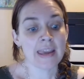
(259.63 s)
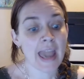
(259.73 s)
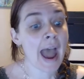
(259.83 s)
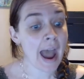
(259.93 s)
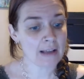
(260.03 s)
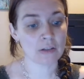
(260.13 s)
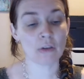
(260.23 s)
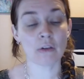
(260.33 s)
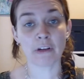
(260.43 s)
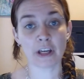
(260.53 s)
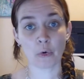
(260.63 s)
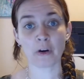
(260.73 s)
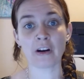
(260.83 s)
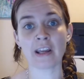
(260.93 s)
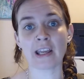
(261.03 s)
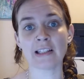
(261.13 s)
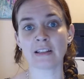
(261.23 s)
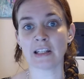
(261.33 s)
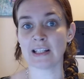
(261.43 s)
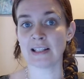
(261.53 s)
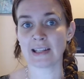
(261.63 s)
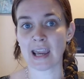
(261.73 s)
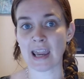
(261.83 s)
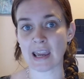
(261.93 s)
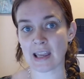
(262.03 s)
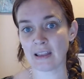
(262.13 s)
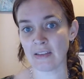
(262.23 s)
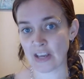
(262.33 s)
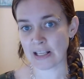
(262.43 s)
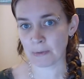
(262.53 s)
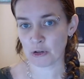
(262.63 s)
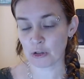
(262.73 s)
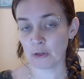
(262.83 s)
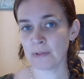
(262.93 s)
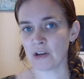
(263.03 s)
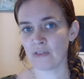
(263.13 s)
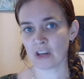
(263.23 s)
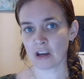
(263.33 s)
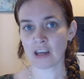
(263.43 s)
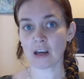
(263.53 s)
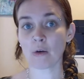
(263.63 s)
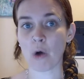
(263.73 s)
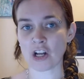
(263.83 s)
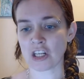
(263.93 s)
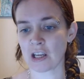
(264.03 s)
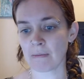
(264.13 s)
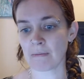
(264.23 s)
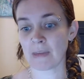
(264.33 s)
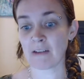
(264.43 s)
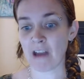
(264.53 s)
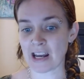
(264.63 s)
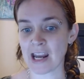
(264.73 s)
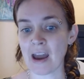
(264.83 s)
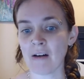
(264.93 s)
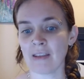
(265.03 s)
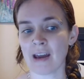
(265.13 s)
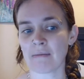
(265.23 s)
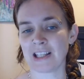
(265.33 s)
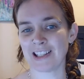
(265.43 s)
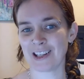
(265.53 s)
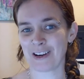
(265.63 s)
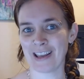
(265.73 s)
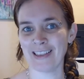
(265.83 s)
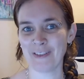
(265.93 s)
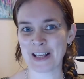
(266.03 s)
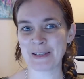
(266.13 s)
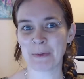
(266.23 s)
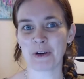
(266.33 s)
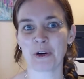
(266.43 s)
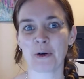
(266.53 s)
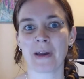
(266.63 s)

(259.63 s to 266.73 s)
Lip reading: Yeah, so the recording is going to stay in the Facebook group. So if you're here watching me right now, that means you're in the Facebook group.